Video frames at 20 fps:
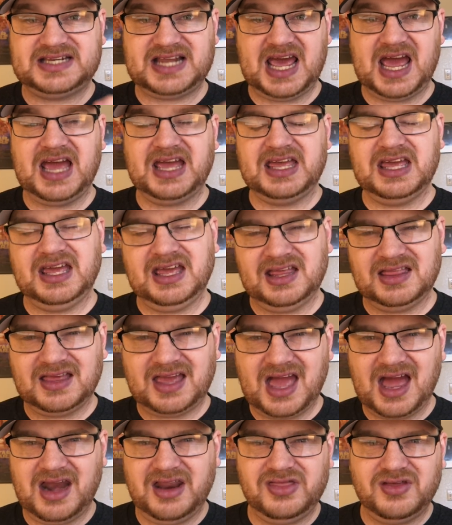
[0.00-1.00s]
tagging and
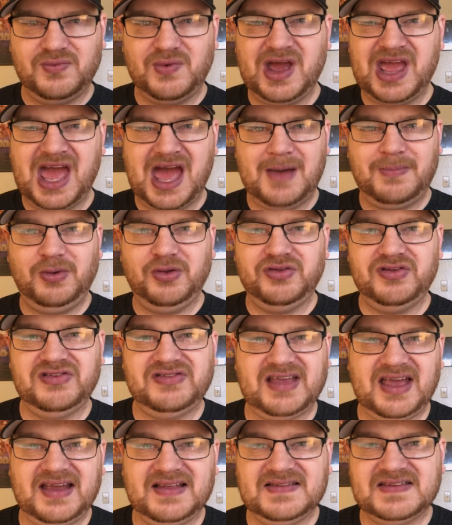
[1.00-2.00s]
kind of the way Apple
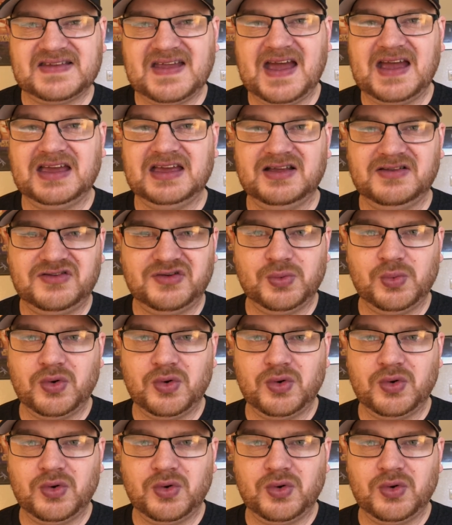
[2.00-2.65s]
designs tagging to